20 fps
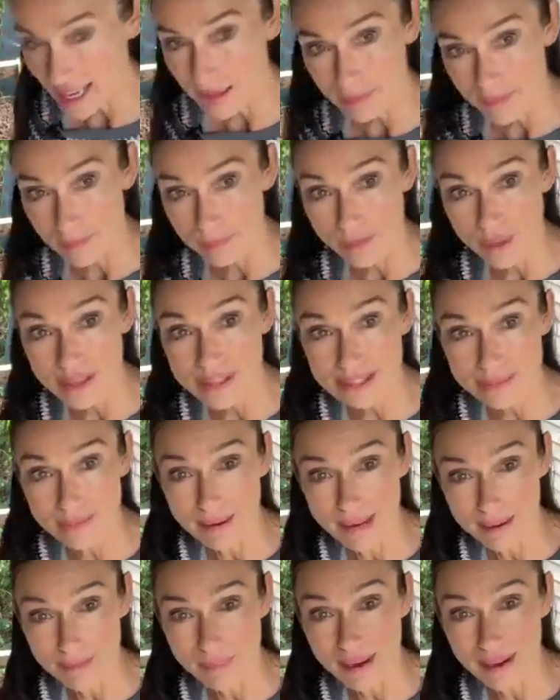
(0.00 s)
type that burns
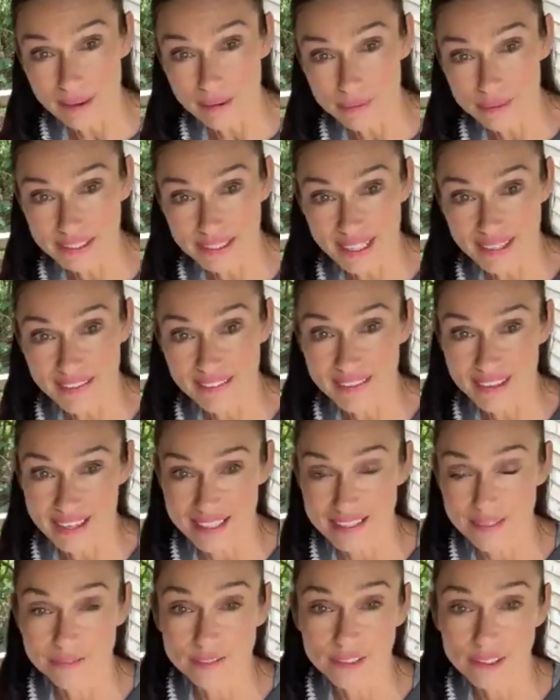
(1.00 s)
my mouth like
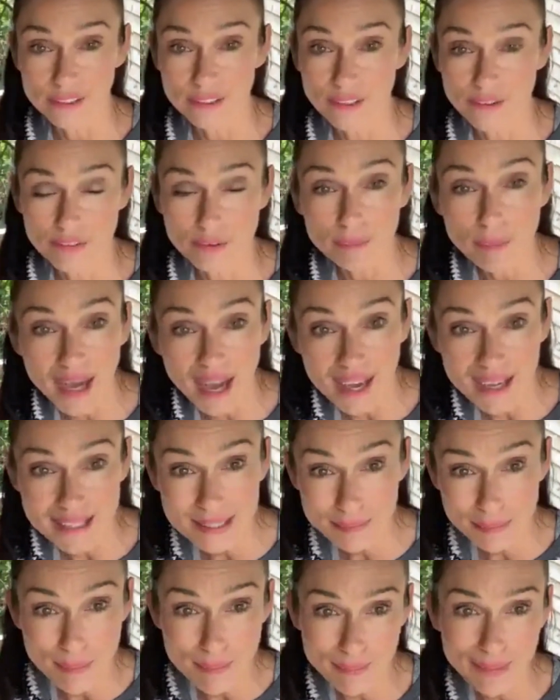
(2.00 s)
this, if you look at the
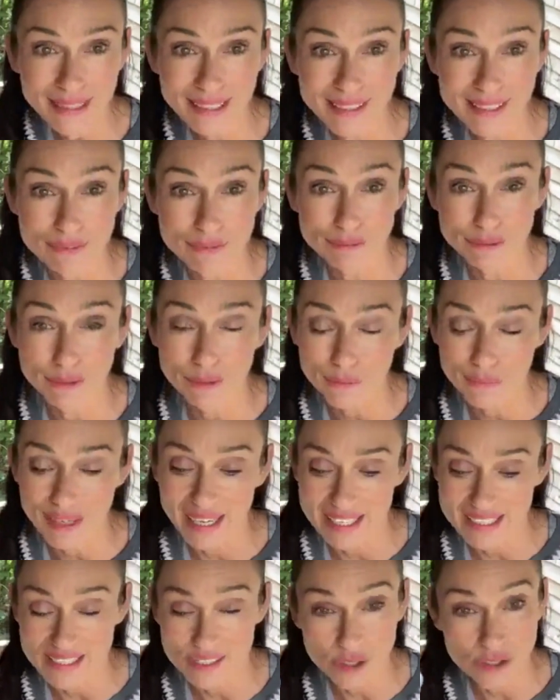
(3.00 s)
parts per million of
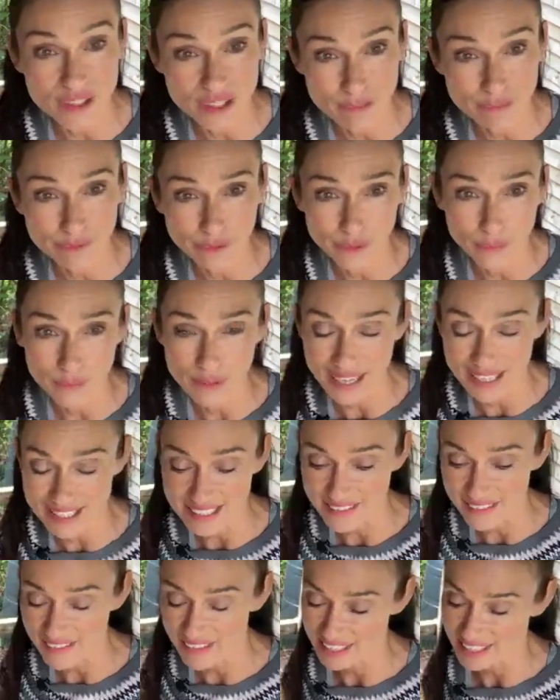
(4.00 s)
fluoride, sodium
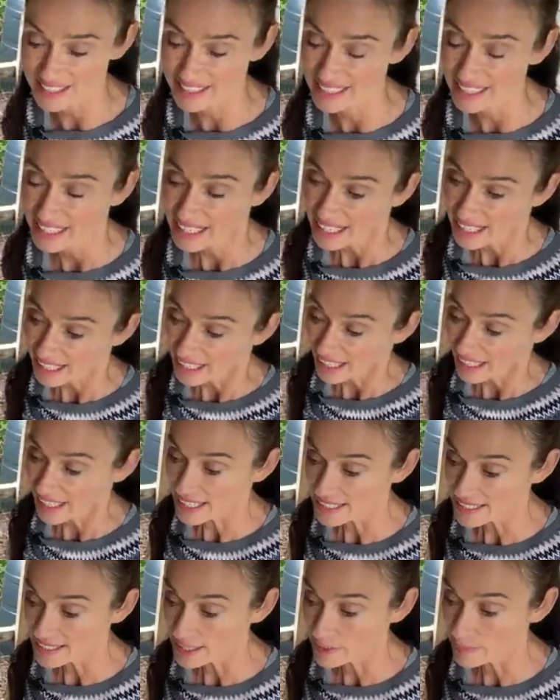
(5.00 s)
fluoride in this,
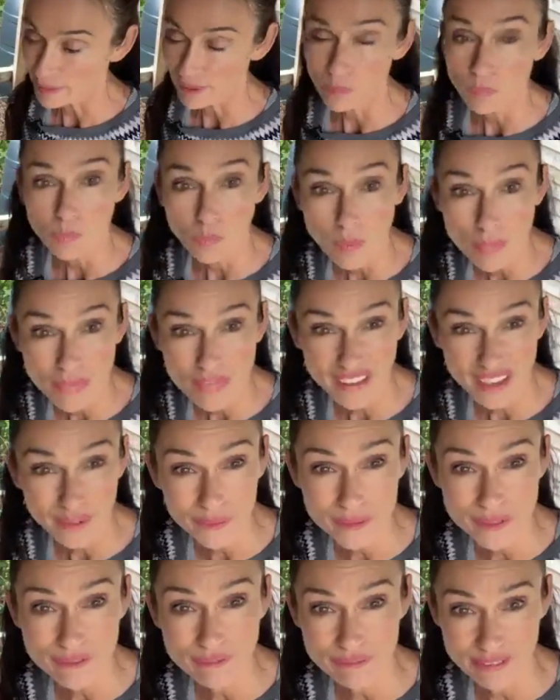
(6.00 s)
it's about
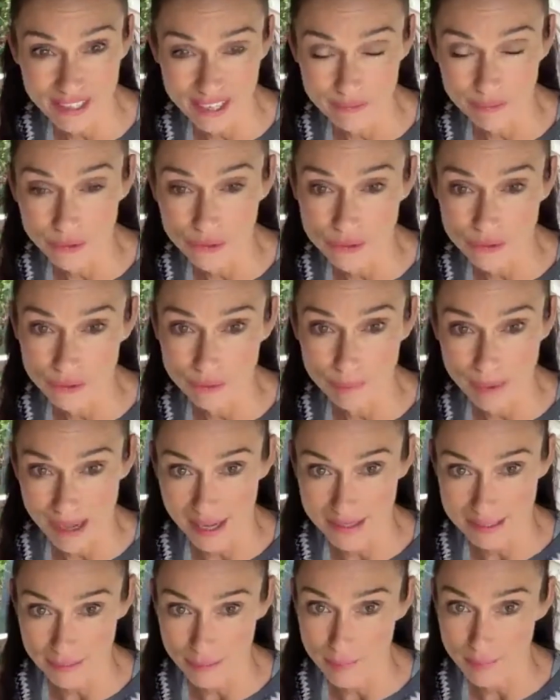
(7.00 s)
1,500
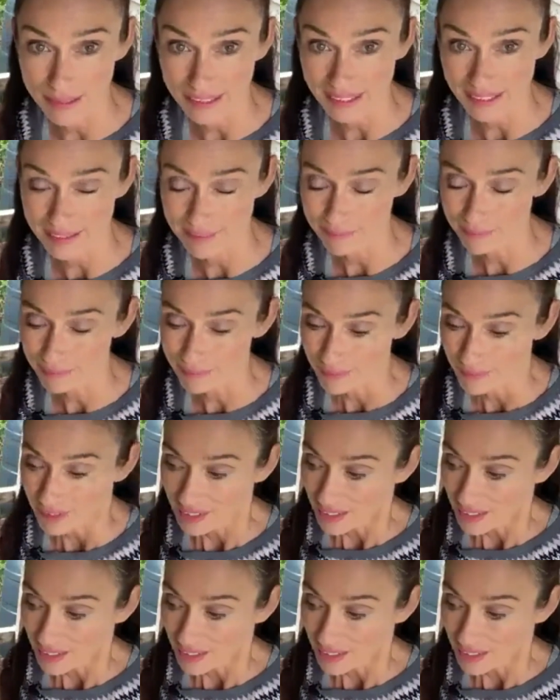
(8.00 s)
parts per million.